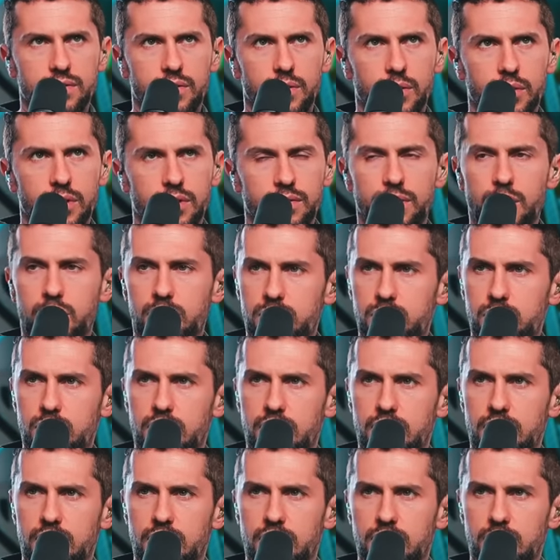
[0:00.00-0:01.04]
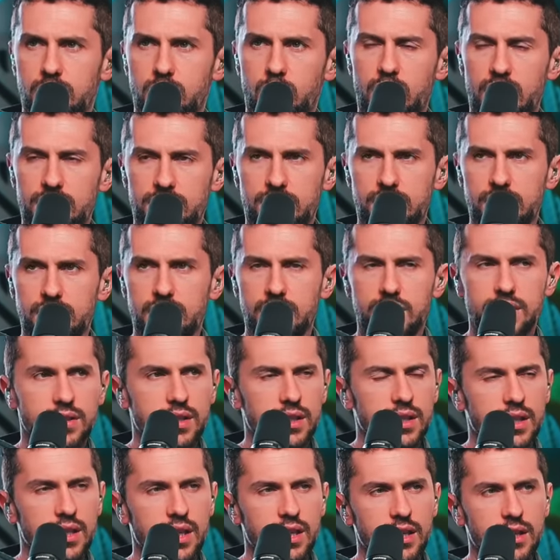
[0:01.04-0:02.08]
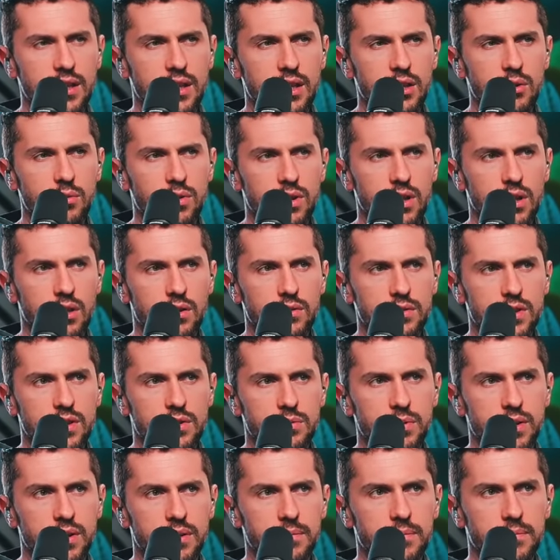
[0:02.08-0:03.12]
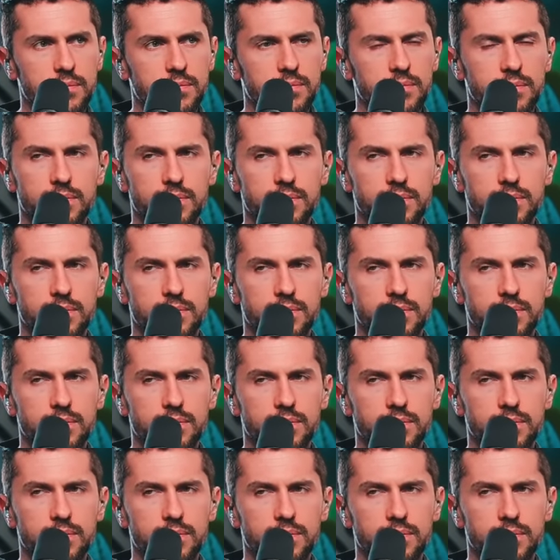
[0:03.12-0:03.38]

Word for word: for the folks who are watching this? Anything you want to close us with?